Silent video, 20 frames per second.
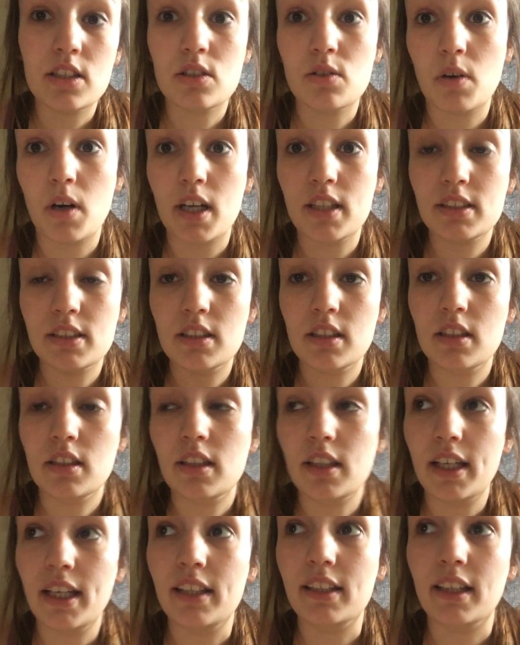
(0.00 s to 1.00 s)
squats
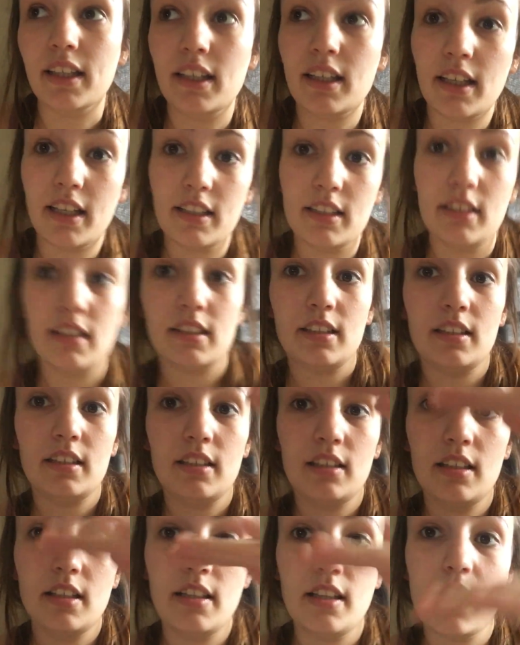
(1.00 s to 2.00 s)
and like I did
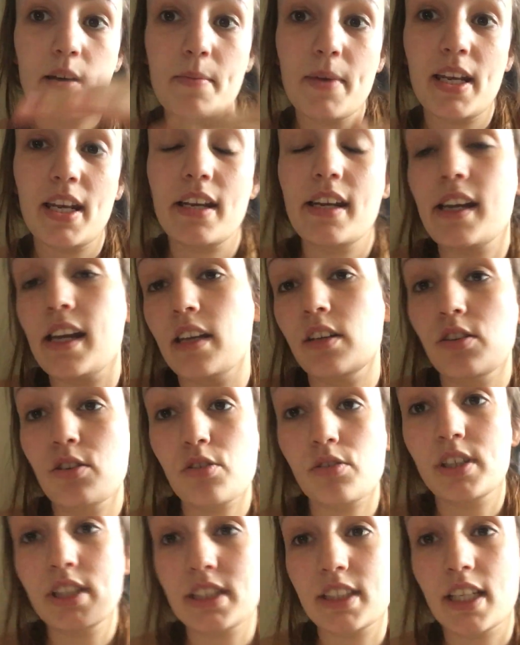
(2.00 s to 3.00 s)
them and I did
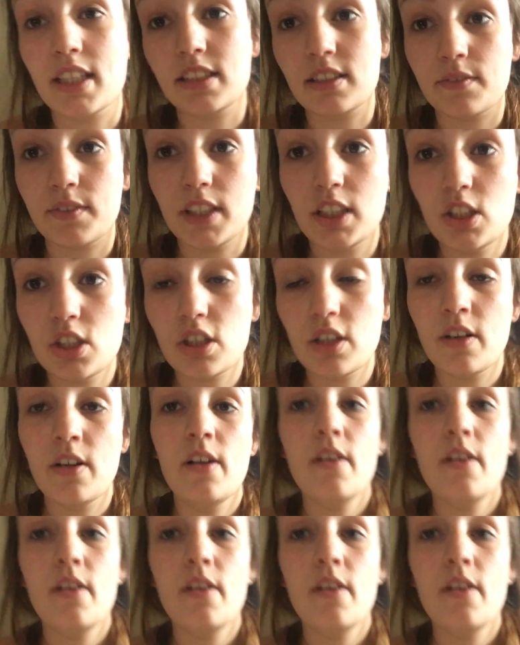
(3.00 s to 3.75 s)
three sets of each